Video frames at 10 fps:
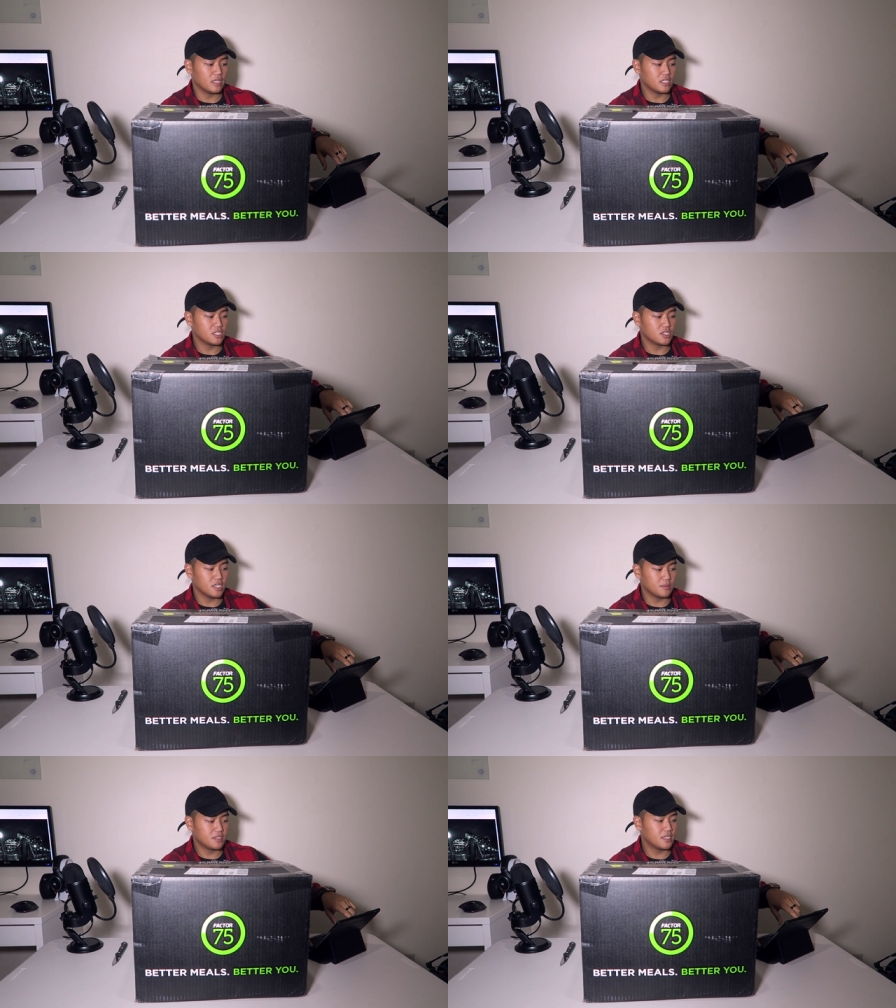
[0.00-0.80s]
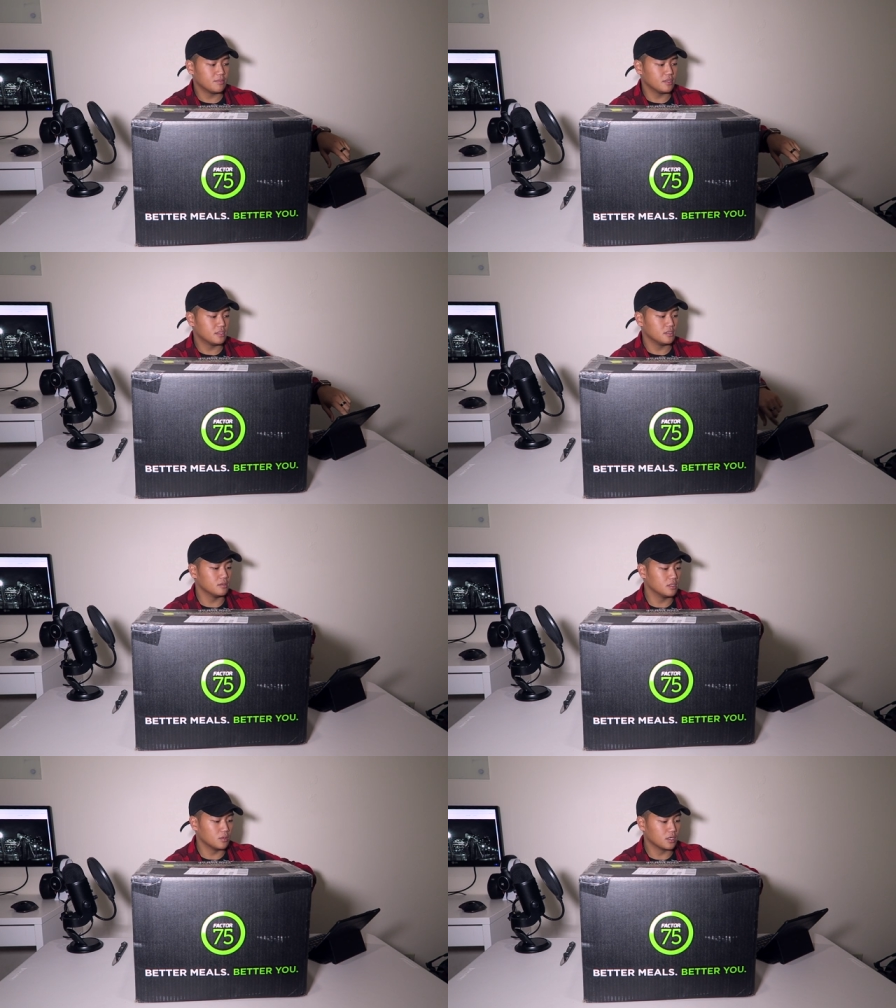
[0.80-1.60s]
They just straight up shipped it
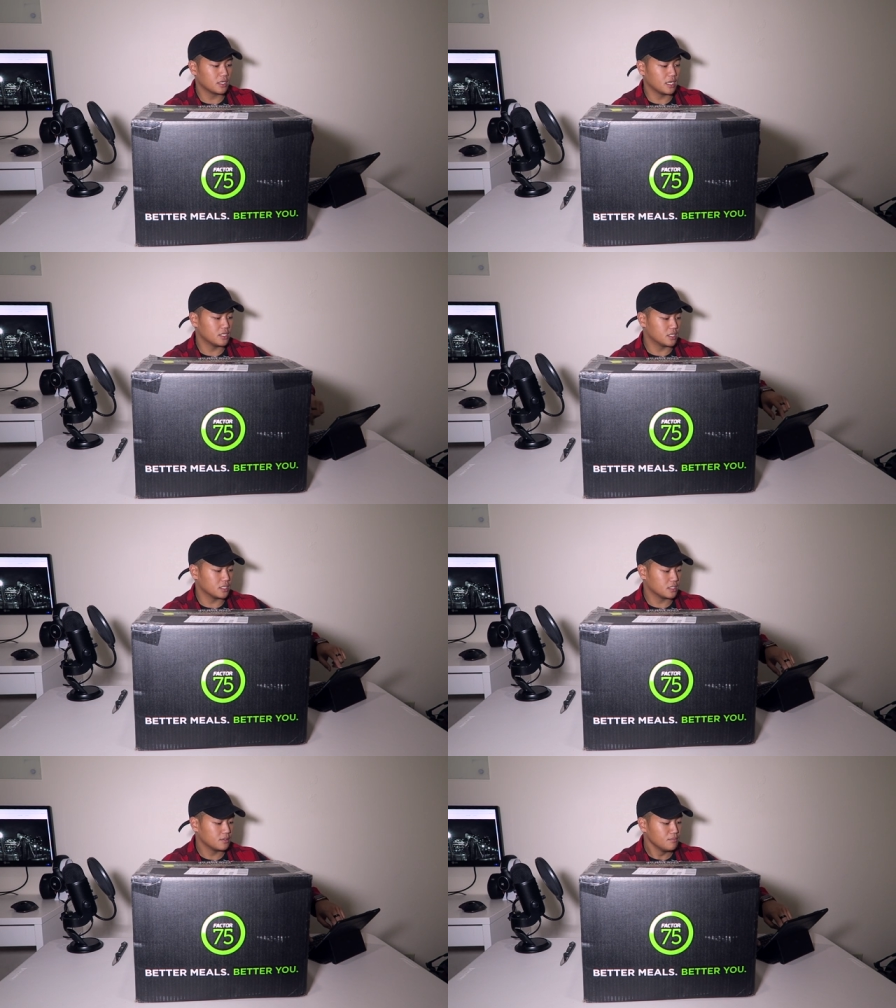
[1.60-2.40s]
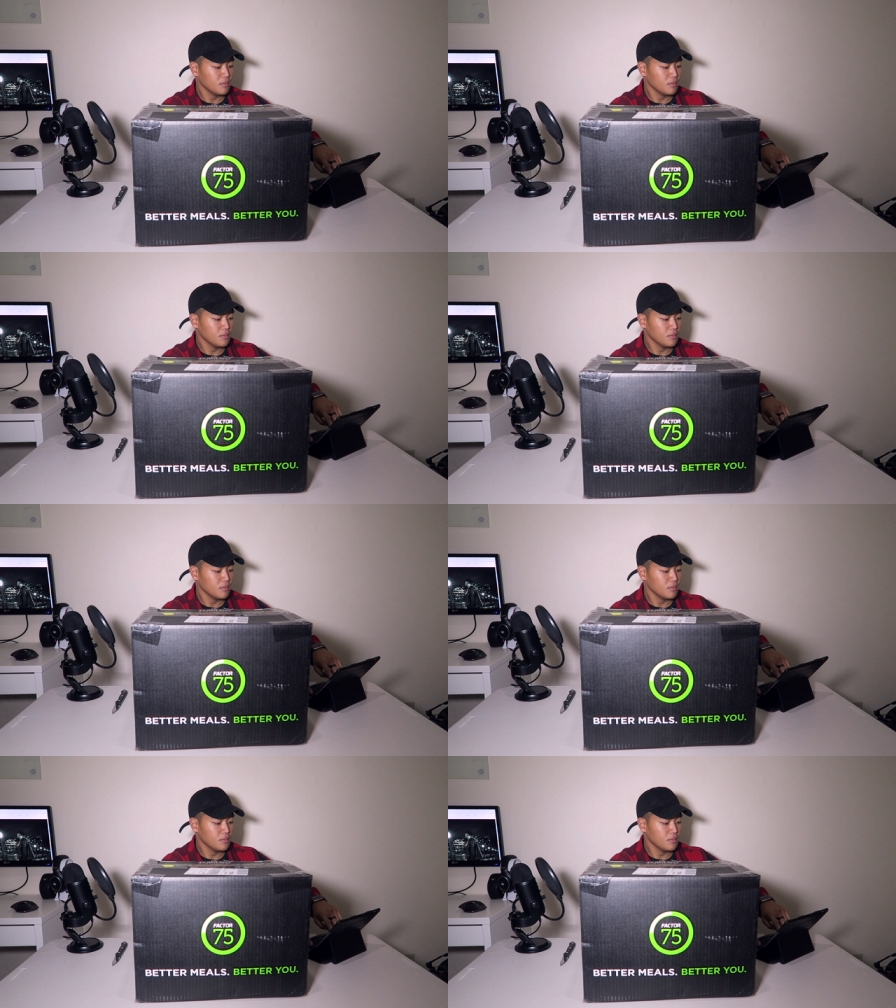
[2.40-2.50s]
to the work address.